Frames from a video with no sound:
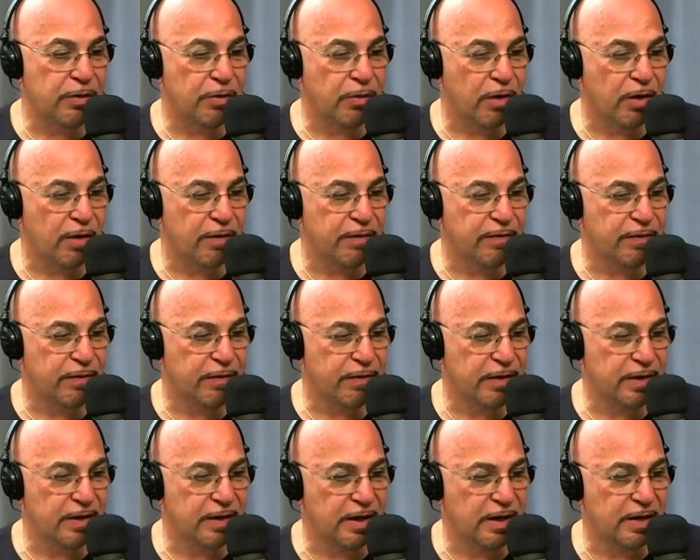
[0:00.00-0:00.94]
crawl for
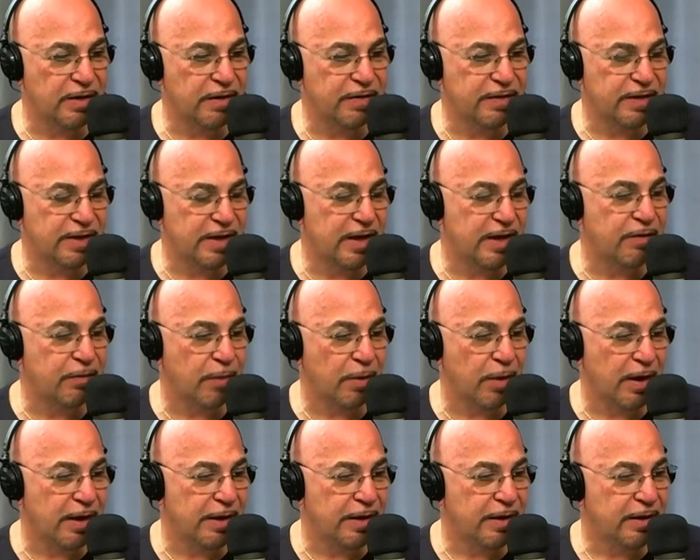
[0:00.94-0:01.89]
the uh, for the AIDS
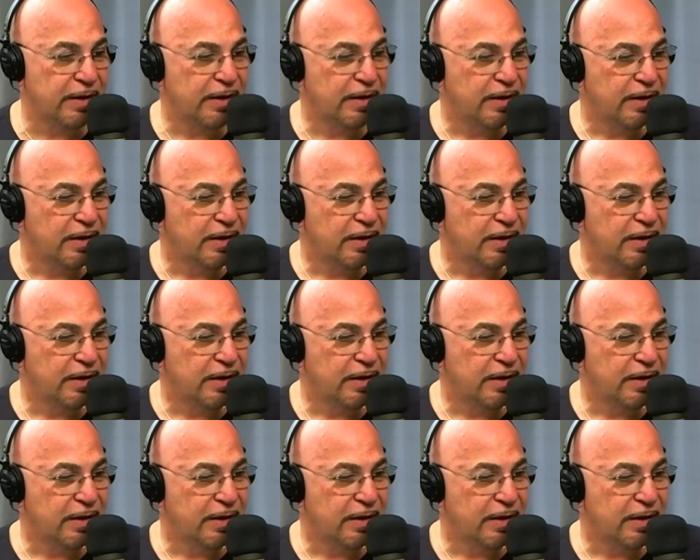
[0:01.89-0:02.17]
ride.